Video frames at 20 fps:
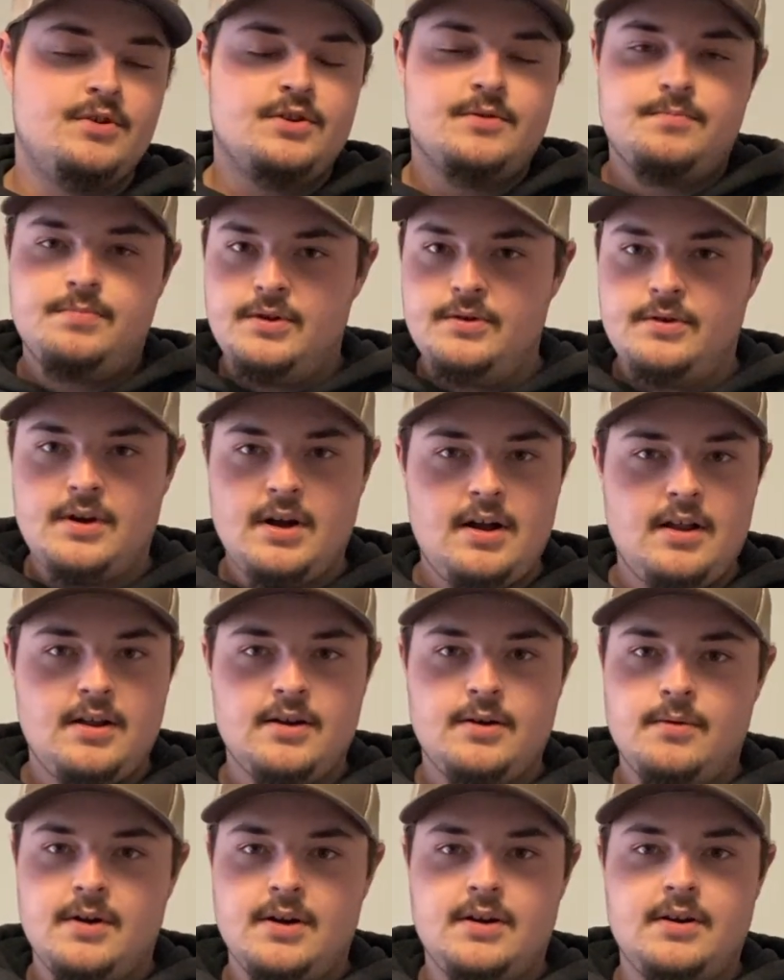blue
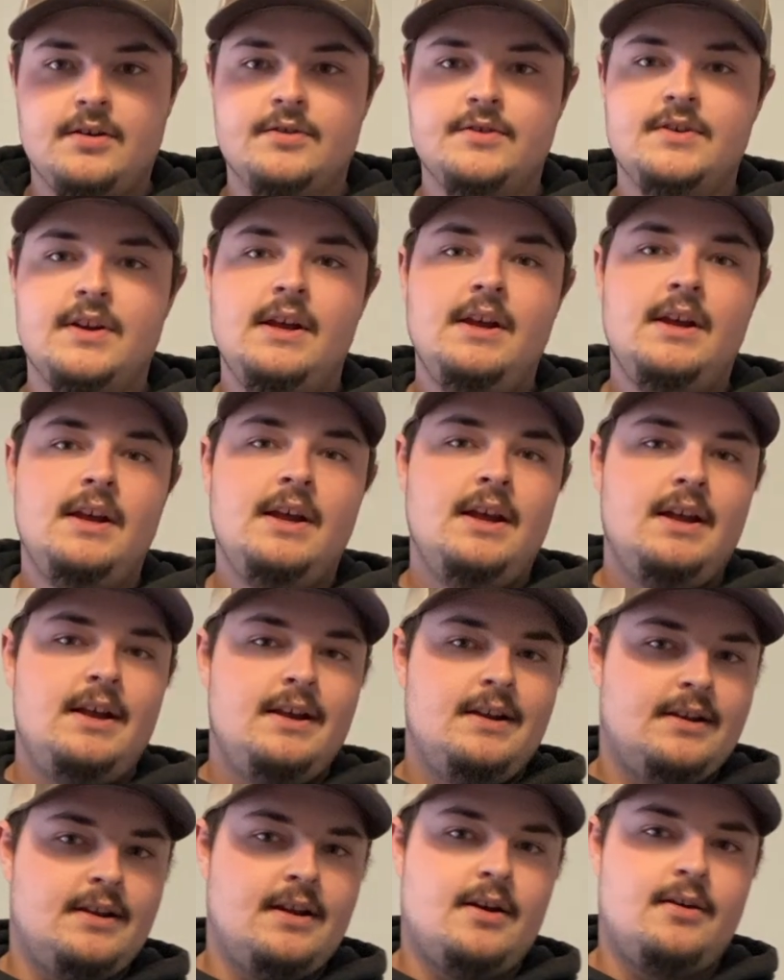collar workers.
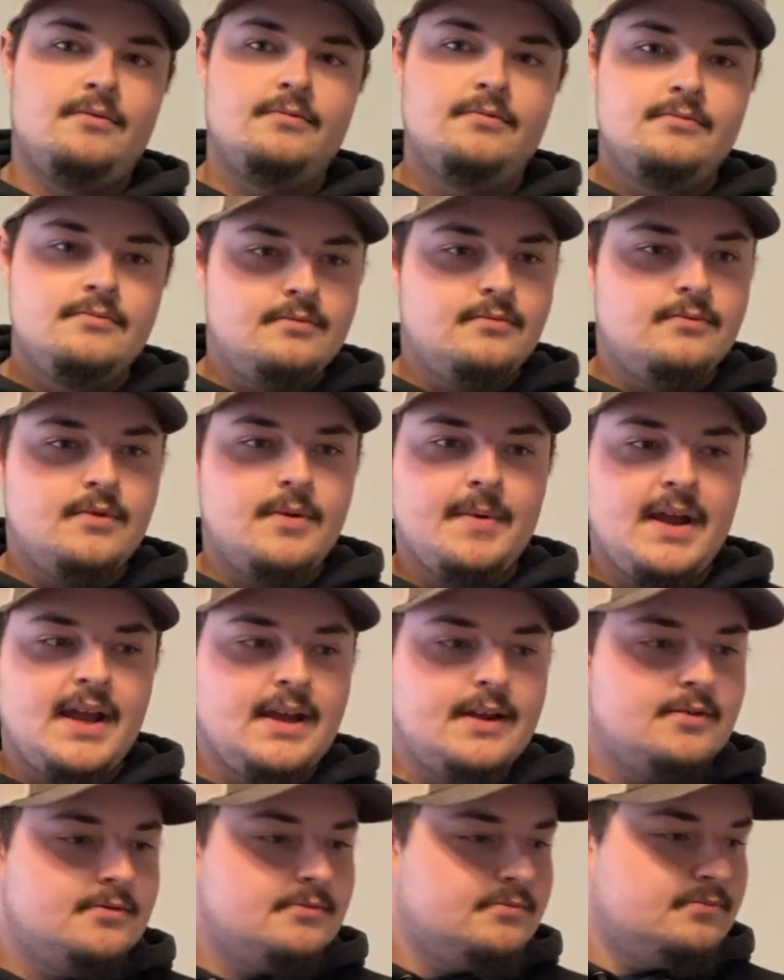You know, we
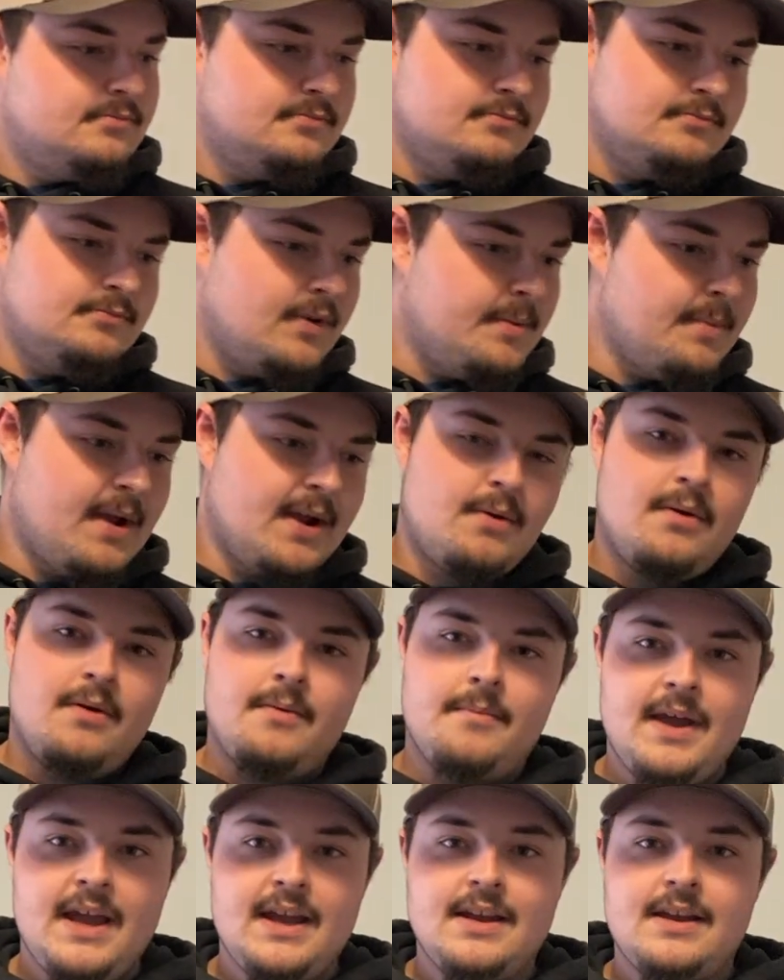make we make what we
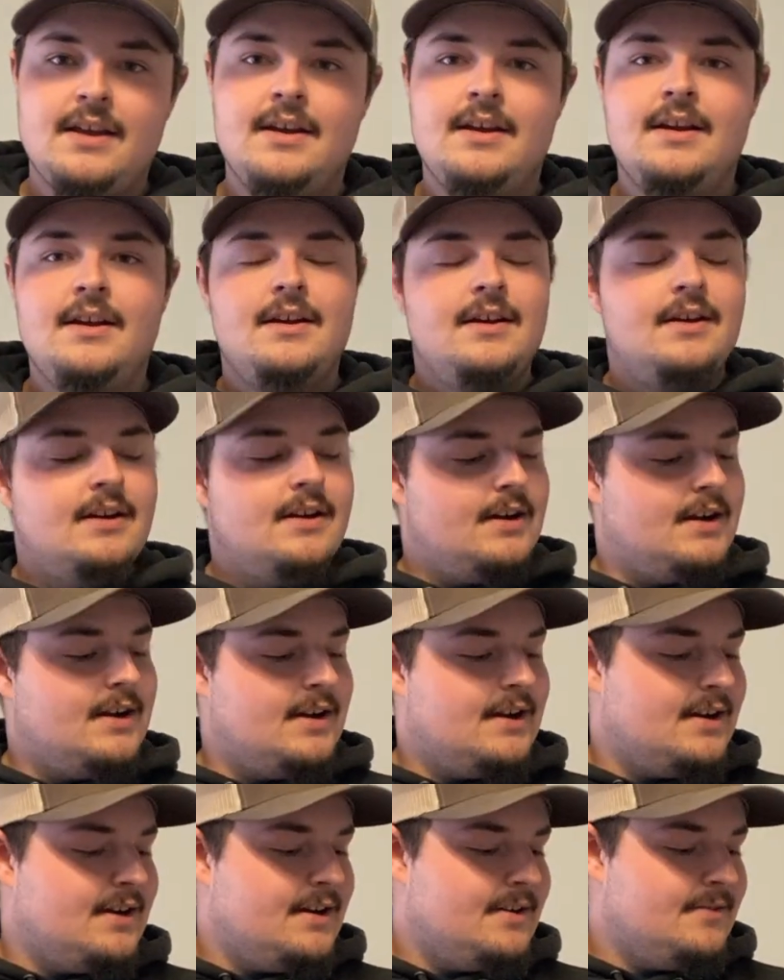make.
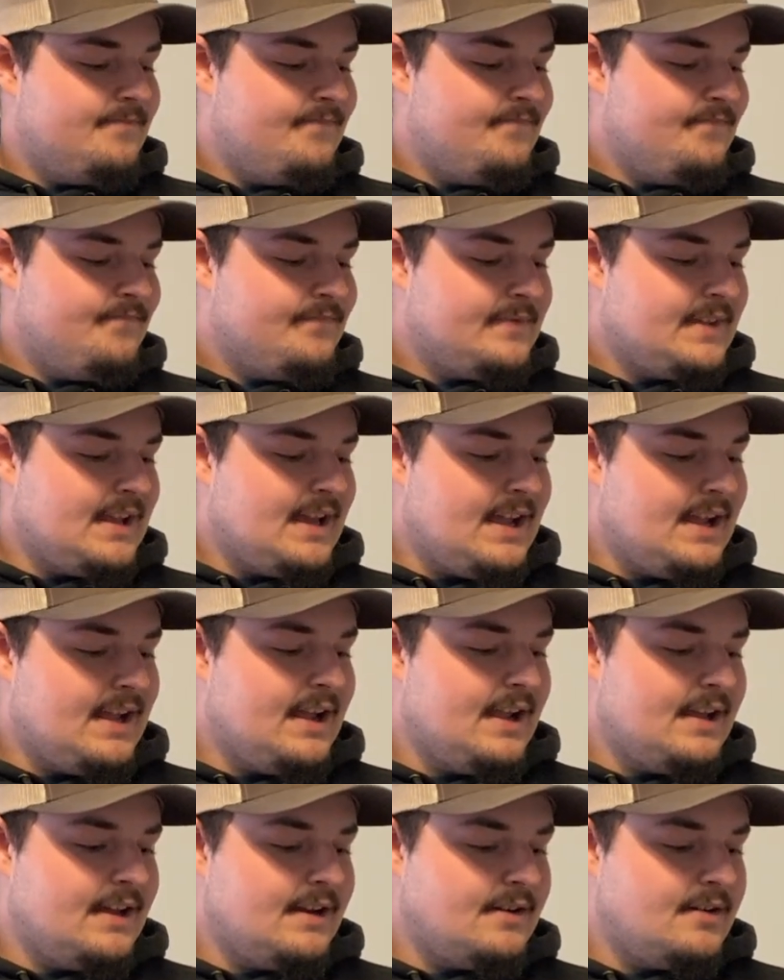Uh,
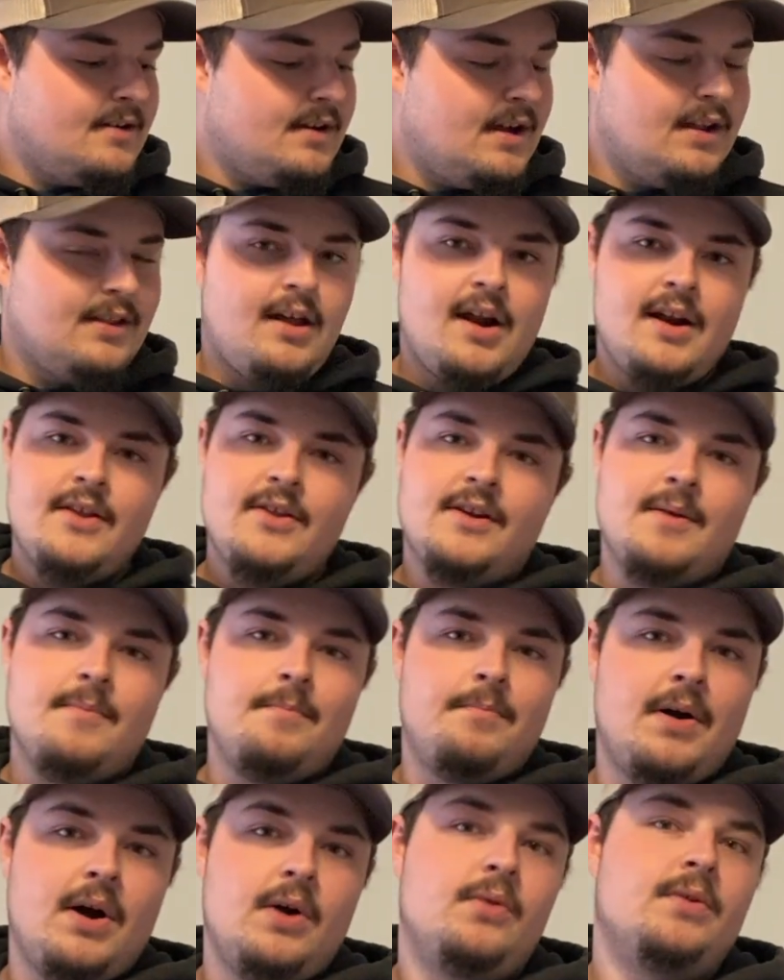and a lot of the
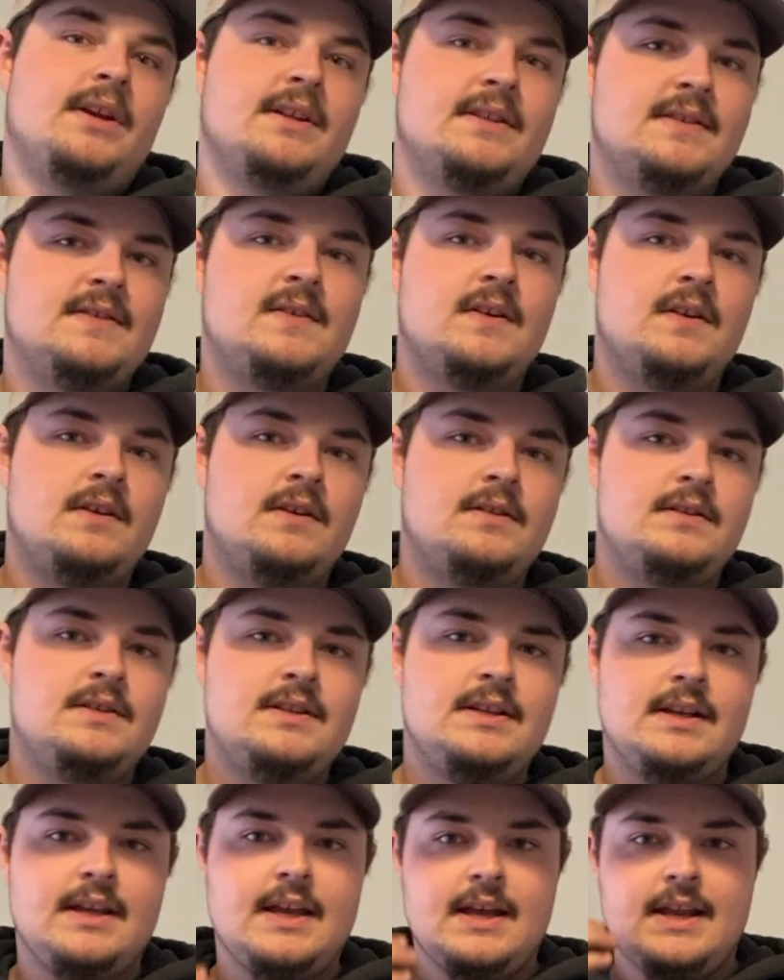components
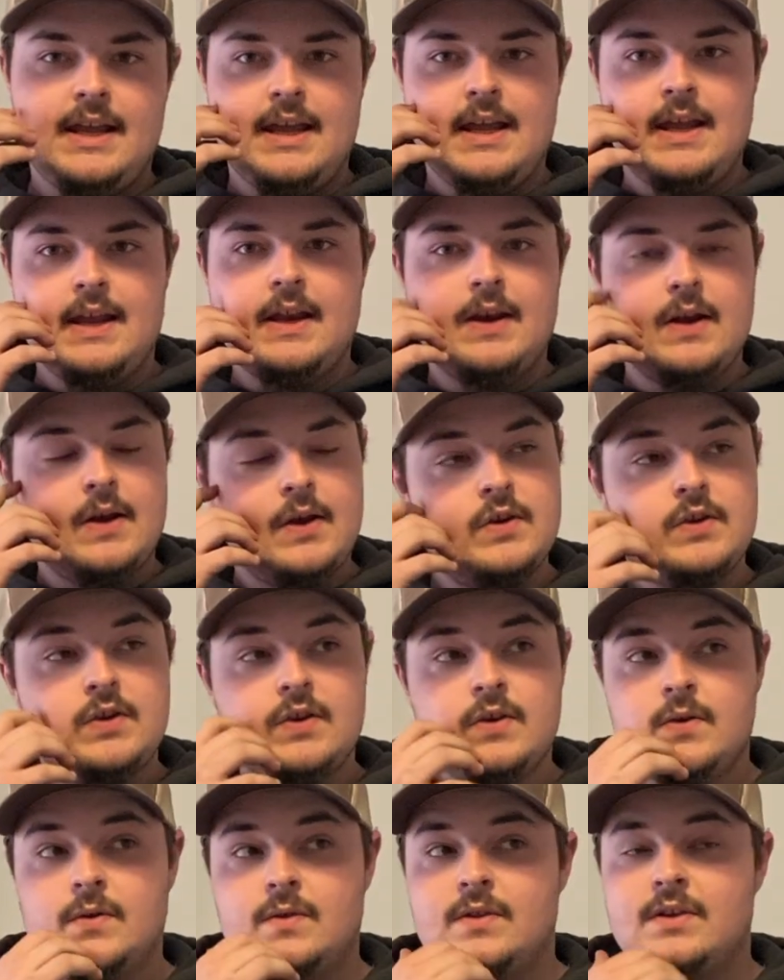to get
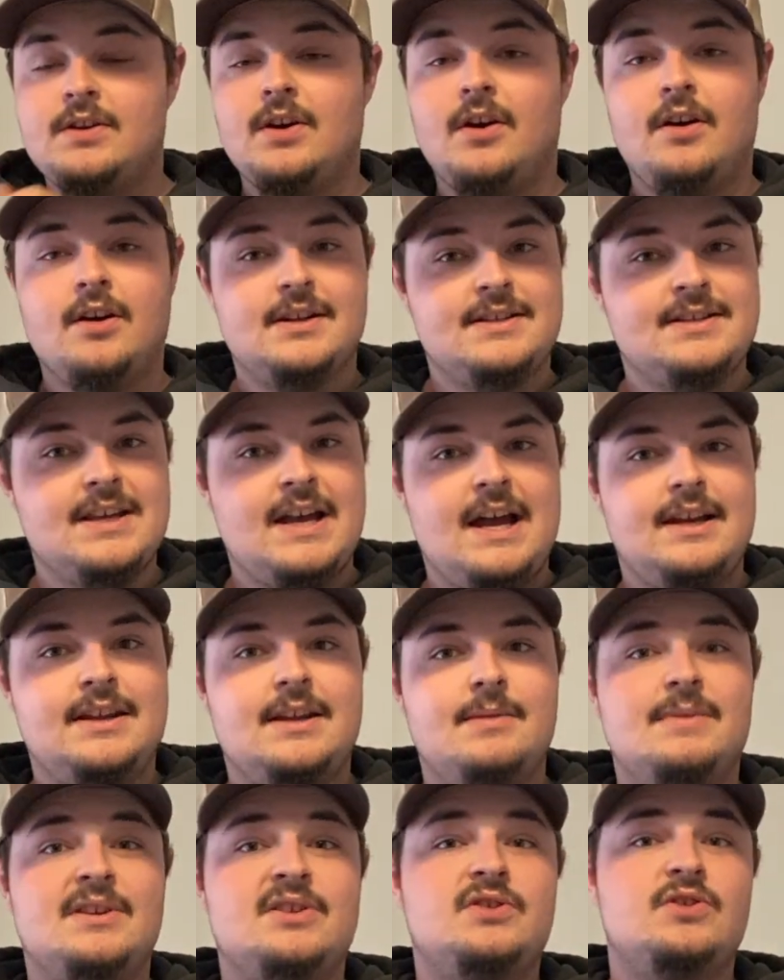into the target side
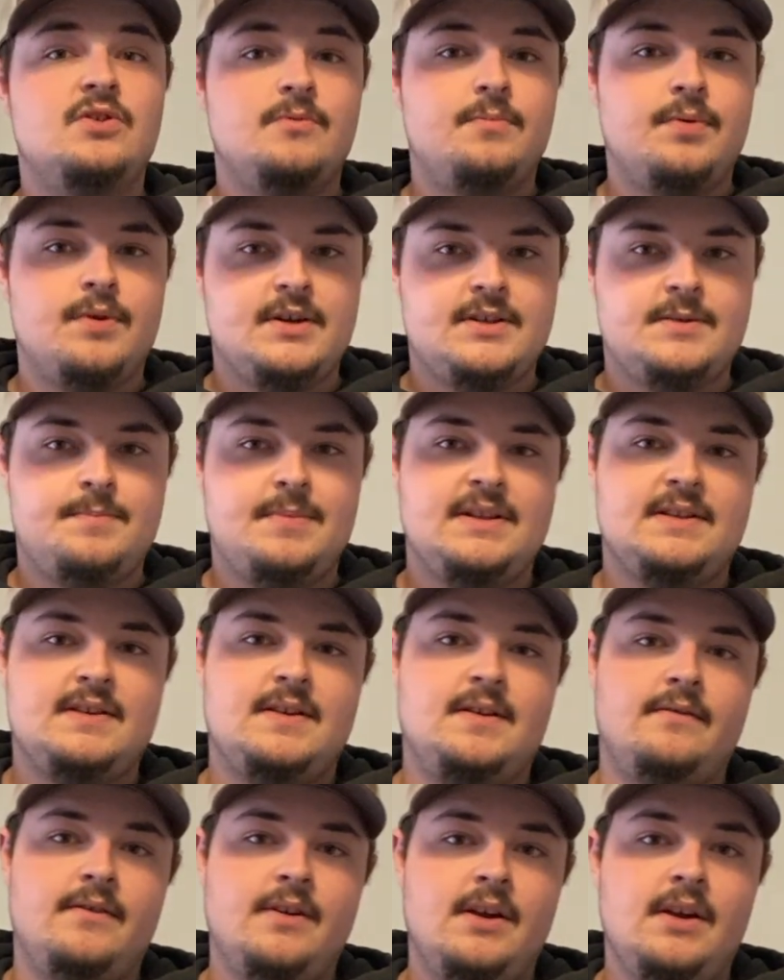can be super expensive.